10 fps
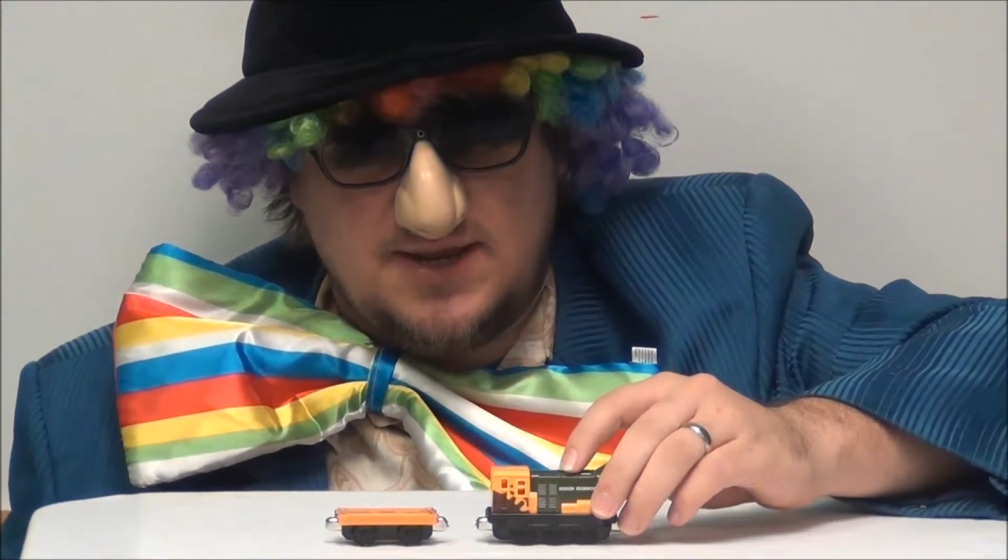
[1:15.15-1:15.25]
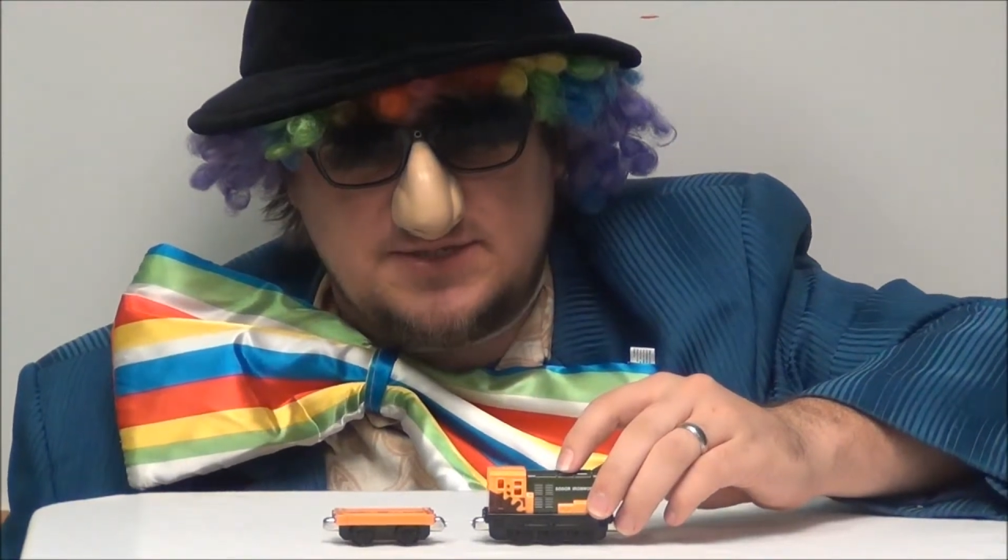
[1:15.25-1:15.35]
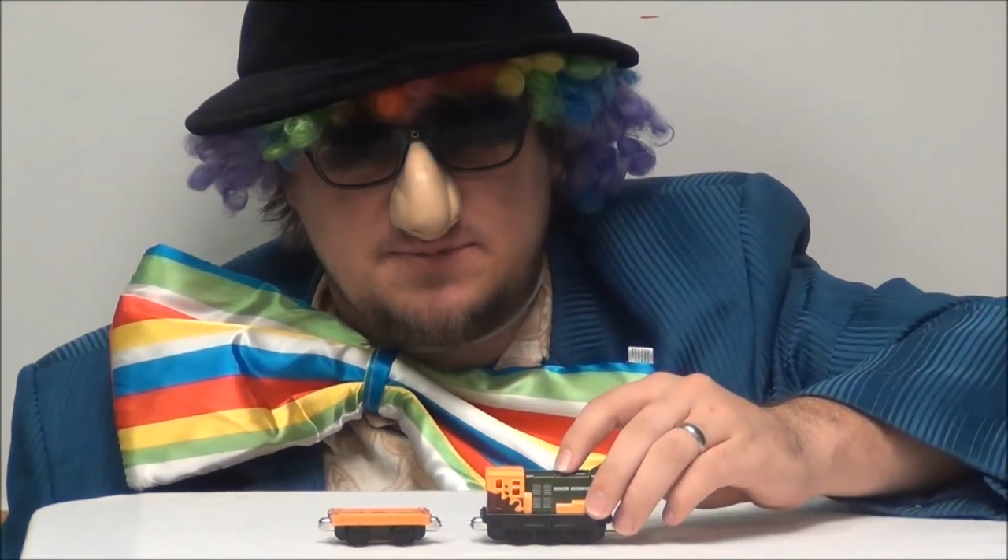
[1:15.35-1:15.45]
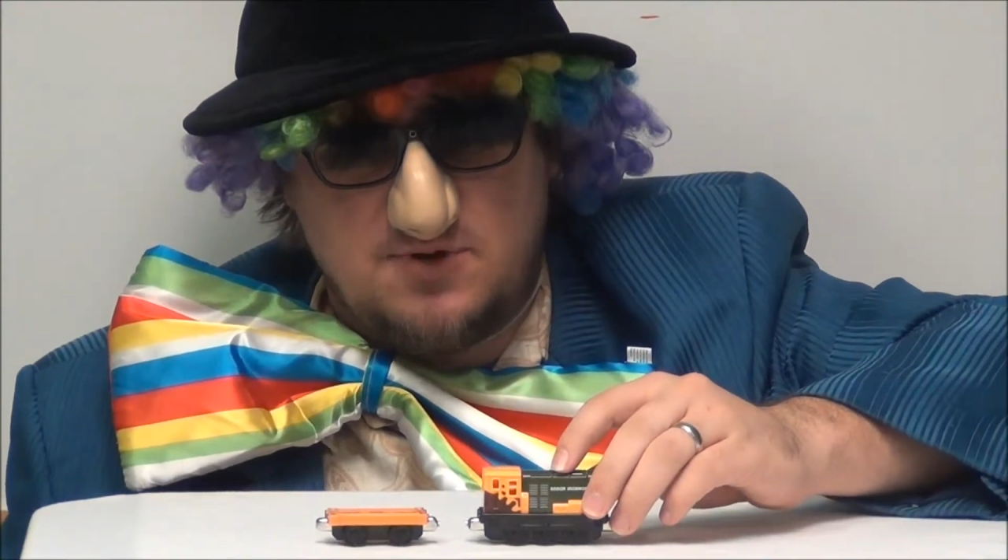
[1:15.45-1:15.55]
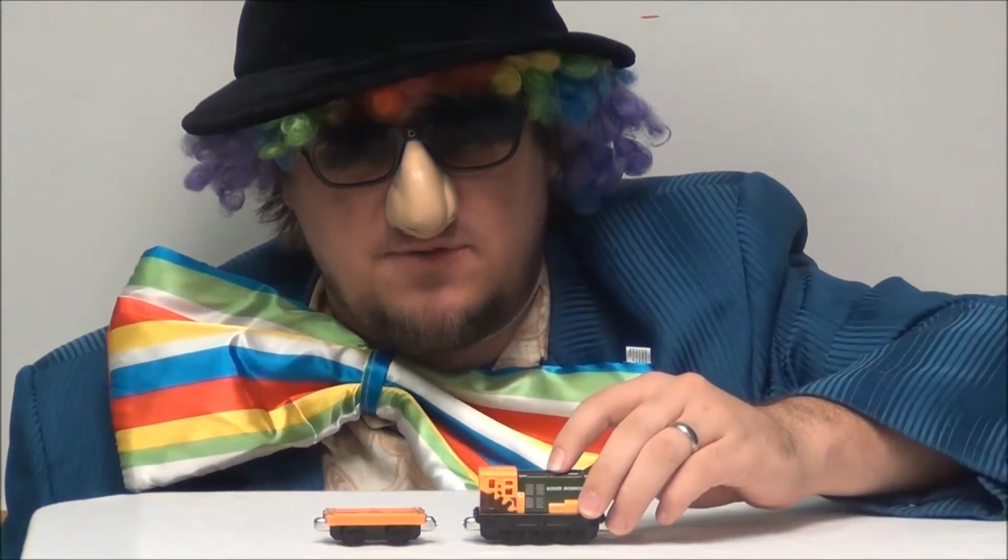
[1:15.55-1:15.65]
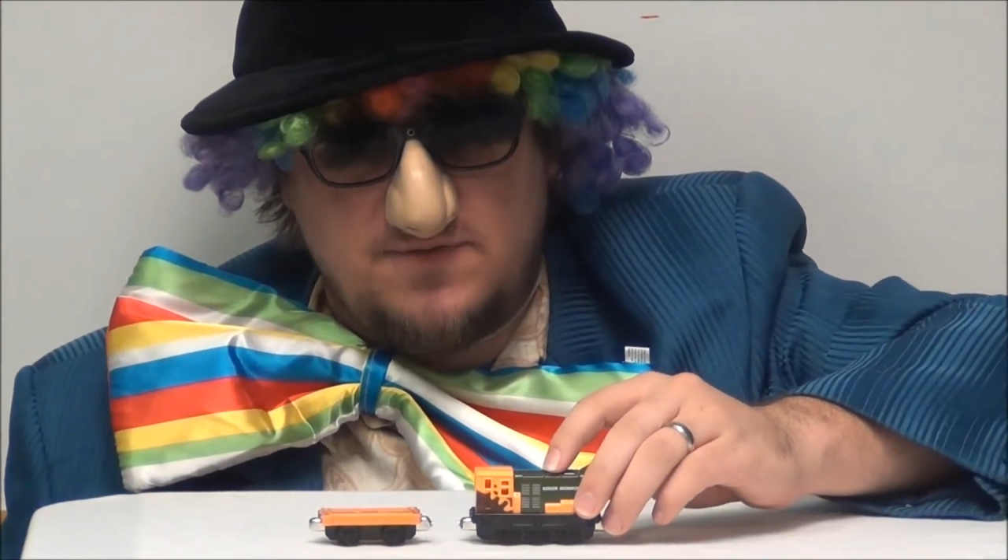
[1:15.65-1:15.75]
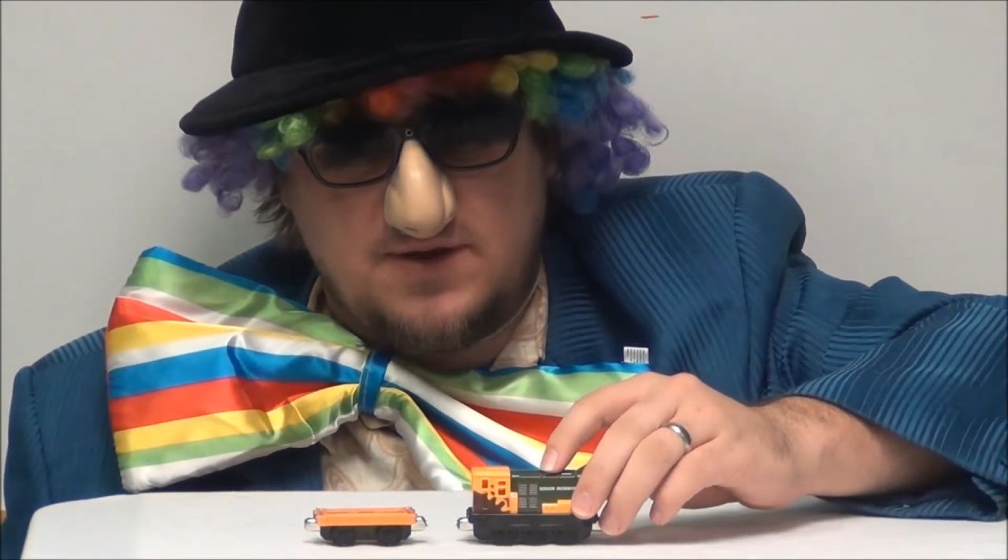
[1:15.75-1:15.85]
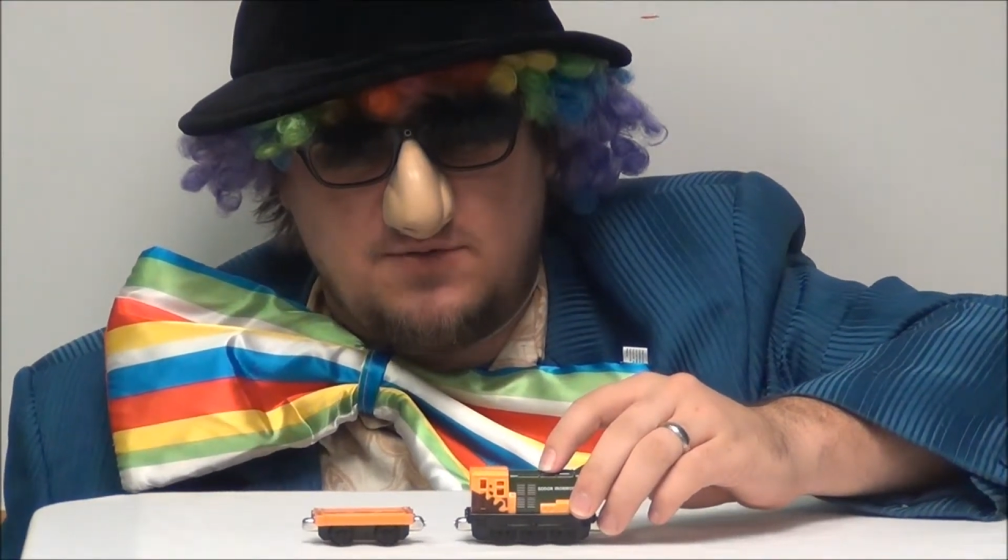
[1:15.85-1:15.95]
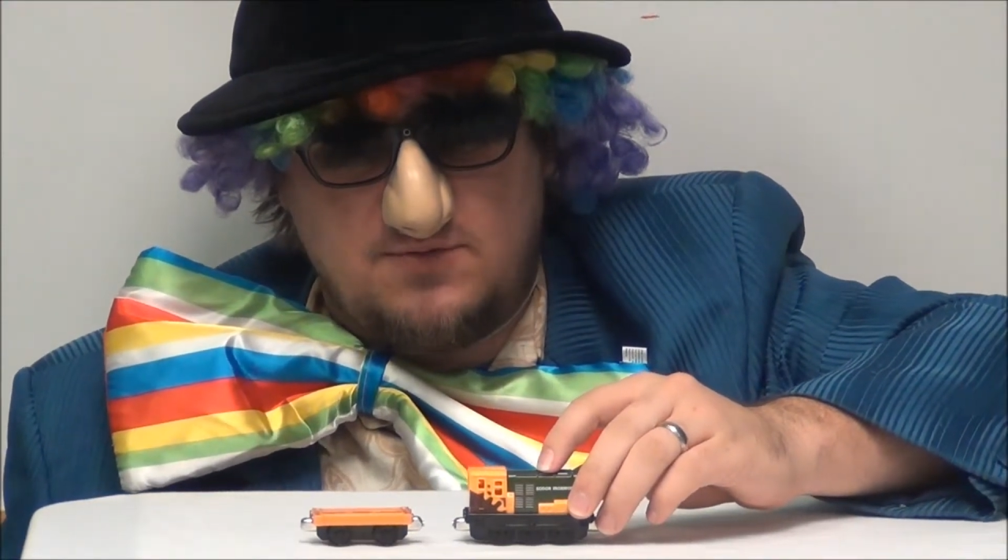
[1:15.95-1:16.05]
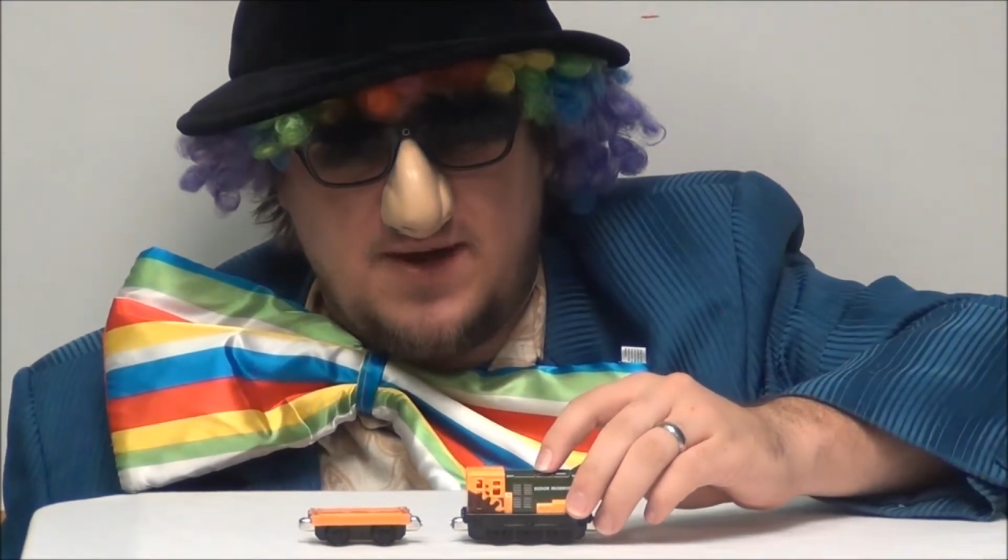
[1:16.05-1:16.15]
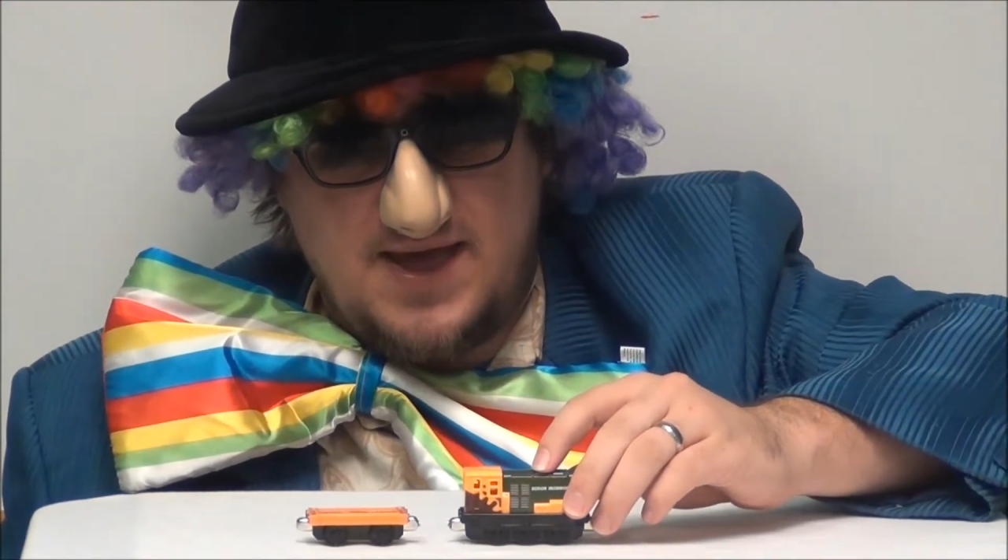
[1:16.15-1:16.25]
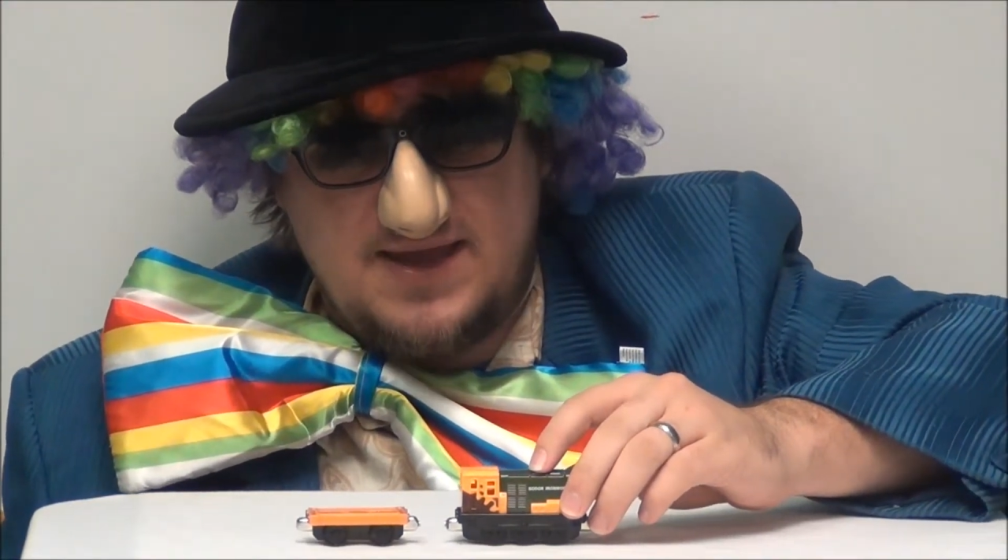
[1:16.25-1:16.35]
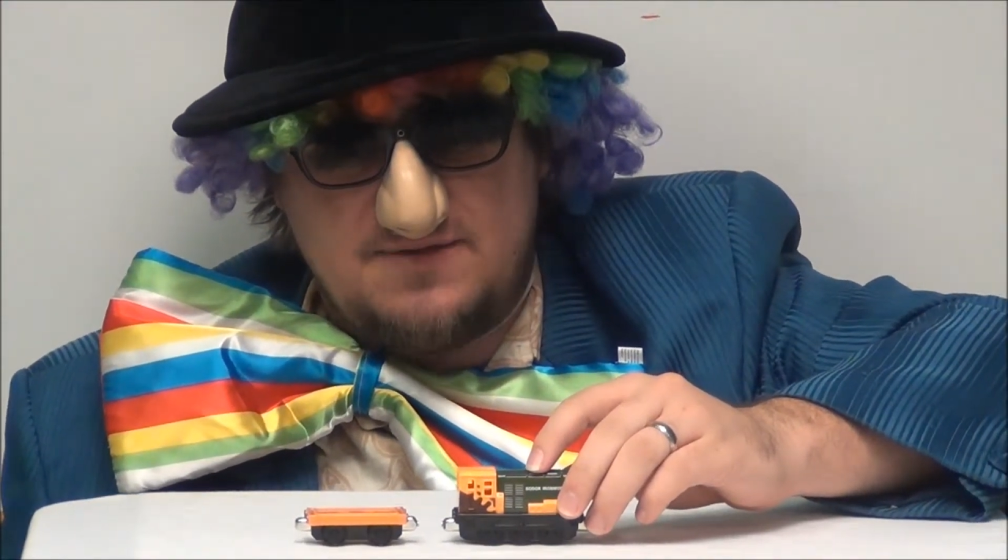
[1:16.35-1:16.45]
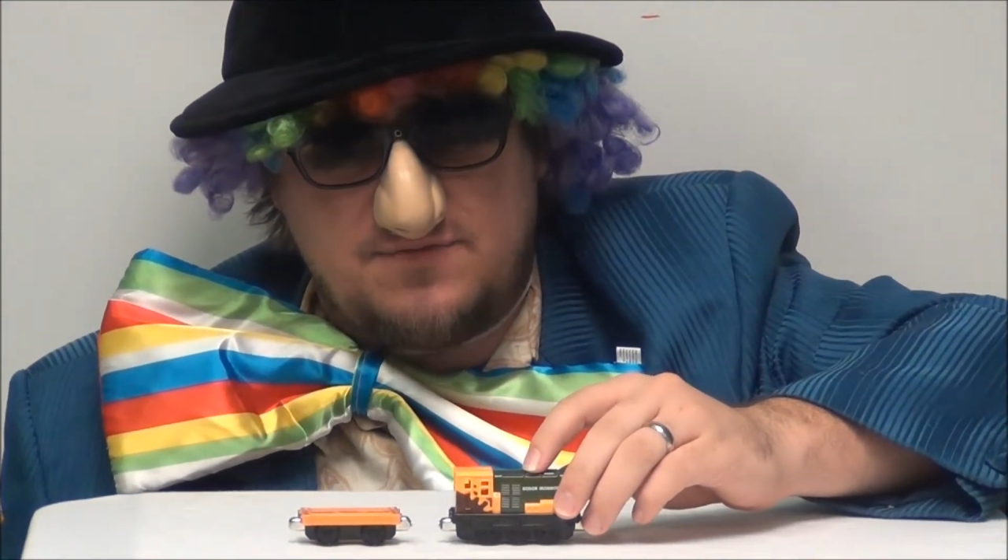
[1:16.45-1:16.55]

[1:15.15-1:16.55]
He's moving away